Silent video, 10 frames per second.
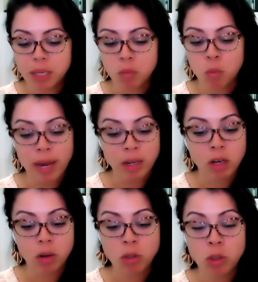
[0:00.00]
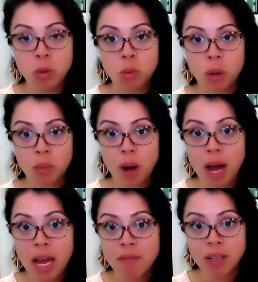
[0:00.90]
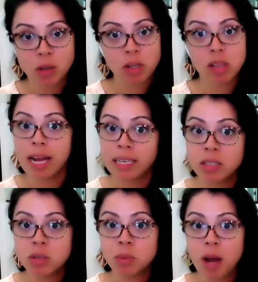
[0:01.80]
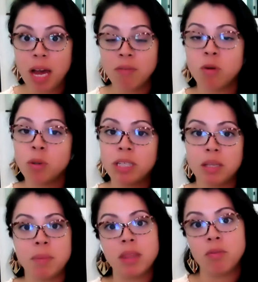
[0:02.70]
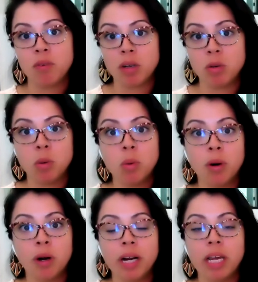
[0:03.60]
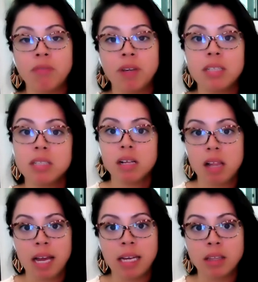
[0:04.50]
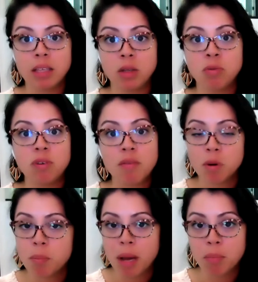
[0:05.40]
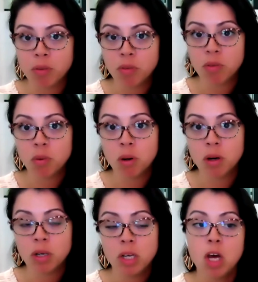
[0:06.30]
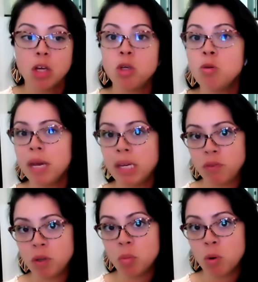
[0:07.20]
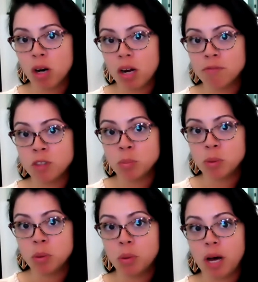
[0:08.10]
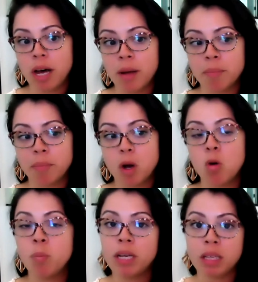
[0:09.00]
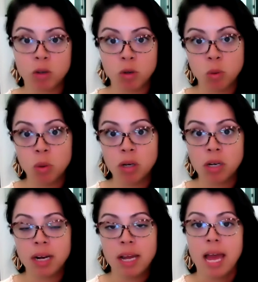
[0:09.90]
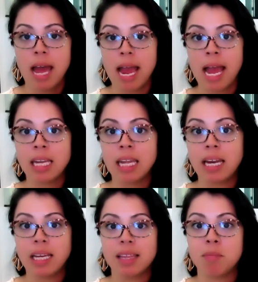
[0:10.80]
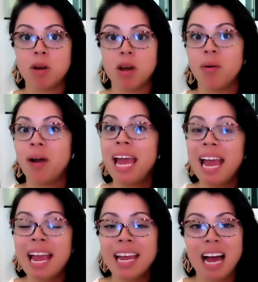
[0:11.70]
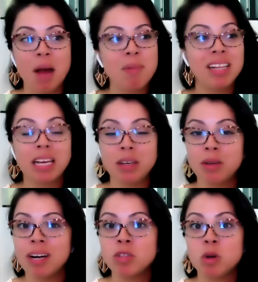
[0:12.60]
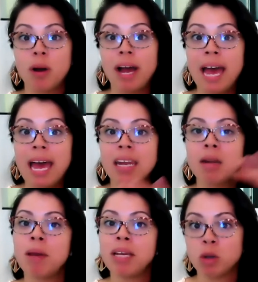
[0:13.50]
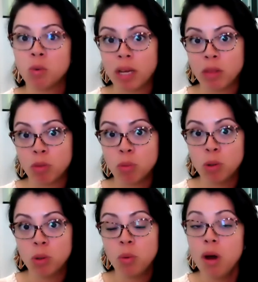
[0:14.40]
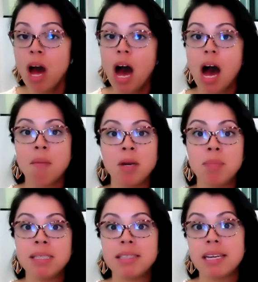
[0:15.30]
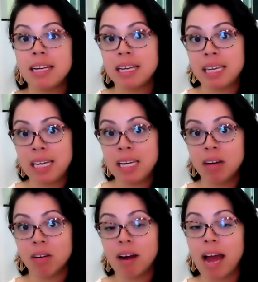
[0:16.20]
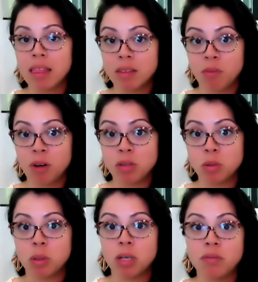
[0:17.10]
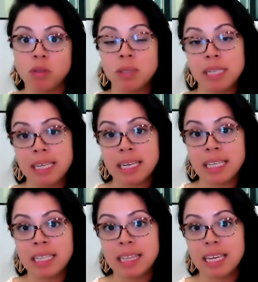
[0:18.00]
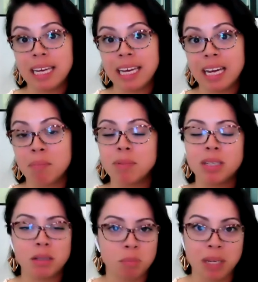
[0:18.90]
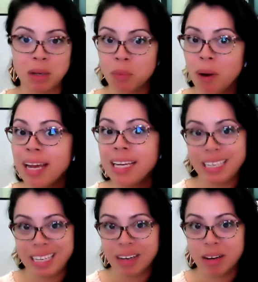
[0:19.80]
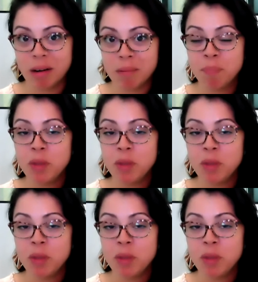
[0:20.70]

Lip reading: When you arrive and your clients arrive, greet them at the front door. If it client that you've never met before, you may feel more comfortable opening the door and letting them know, hey, I'm gonna let you guys go ahead and make your way through. I'm gonna be standing here at the front door. If you need anything, I'm gonna be right here.